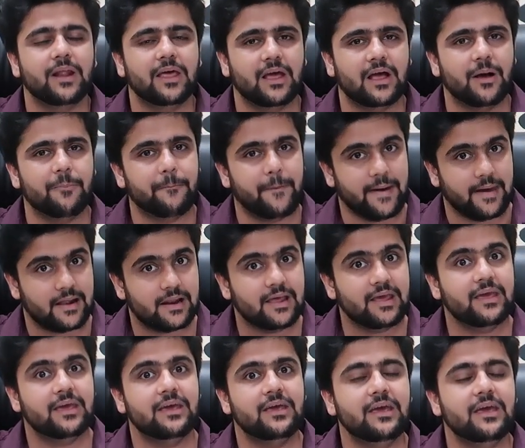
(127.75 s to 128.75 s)
start
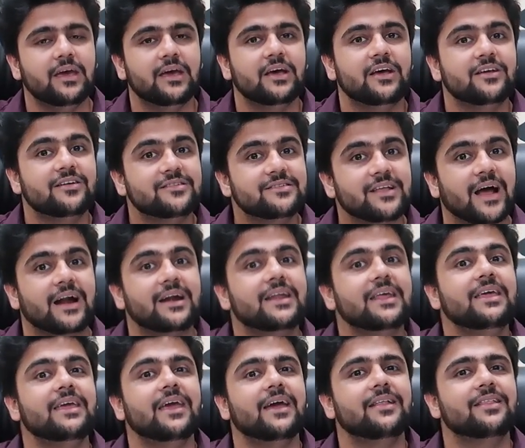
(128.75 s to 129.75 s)
whether they are in
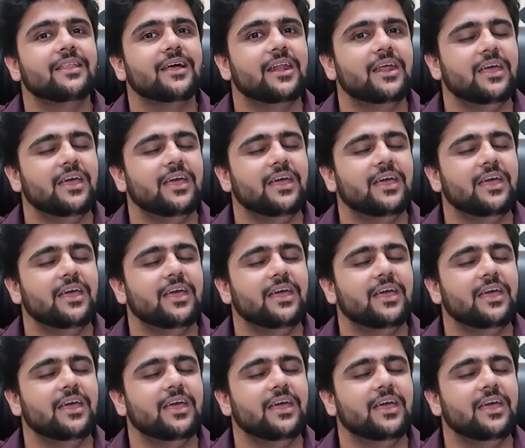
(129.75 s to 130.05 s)
level one,